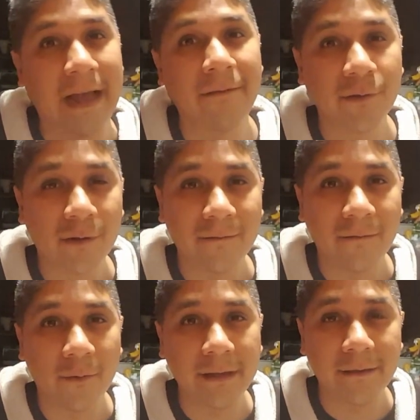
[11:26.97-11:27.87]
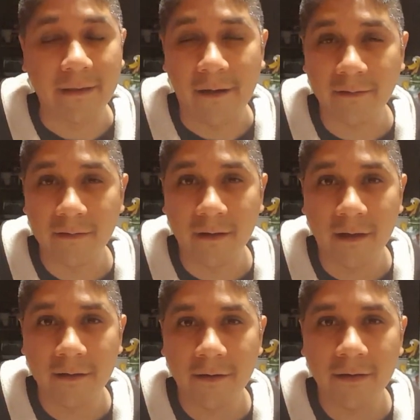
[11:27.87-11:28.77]

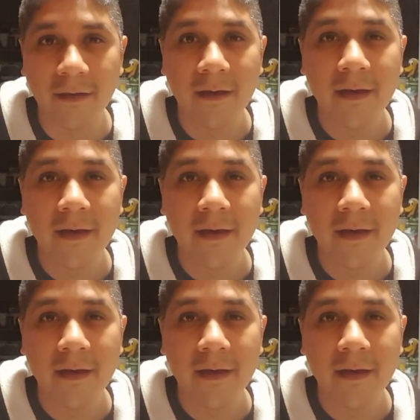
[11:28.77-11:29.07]
$540,000